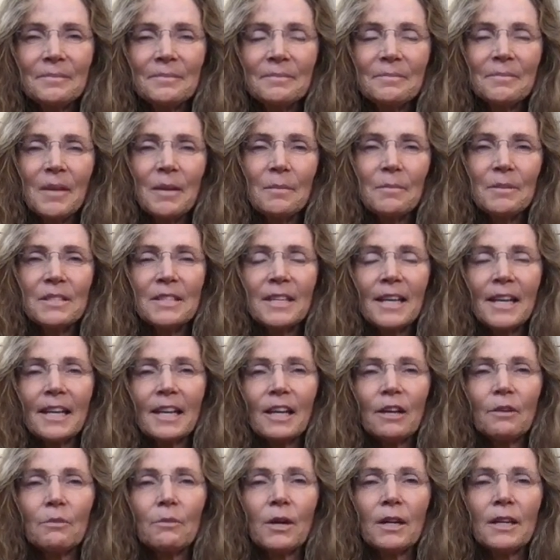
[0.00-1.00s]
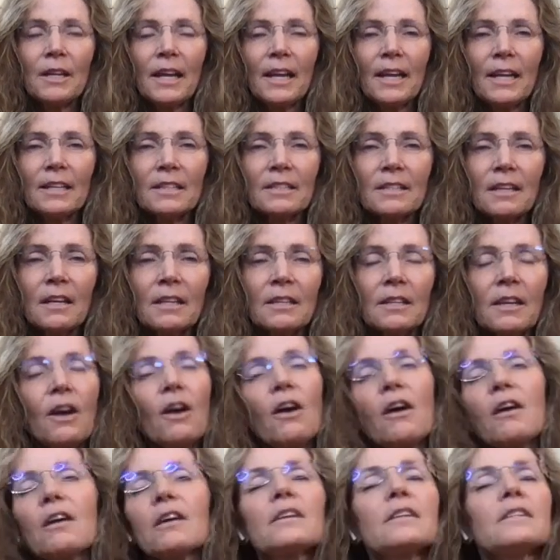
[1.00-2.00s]
Maybe taking one hand on the
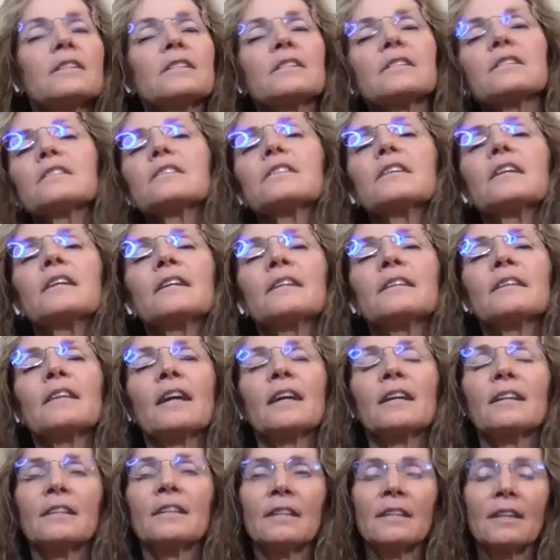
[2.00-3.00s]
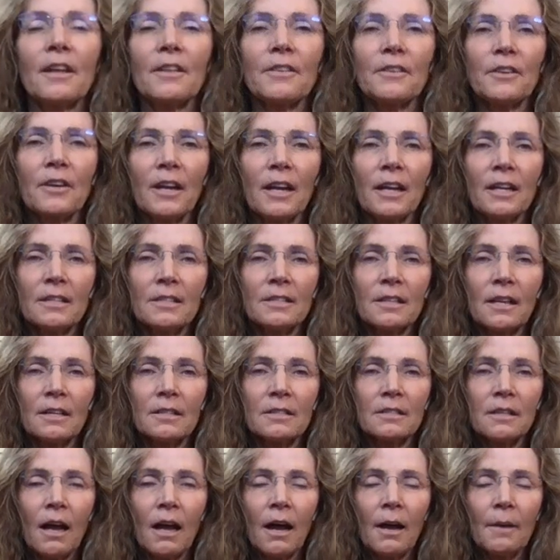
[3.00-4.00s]
heart and then another hand
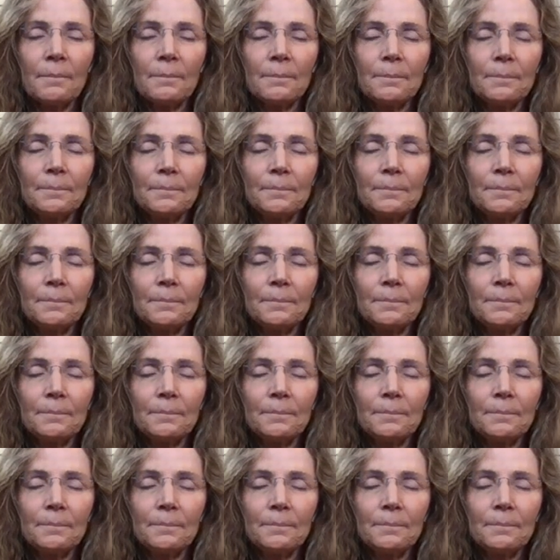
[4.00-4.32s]
on top.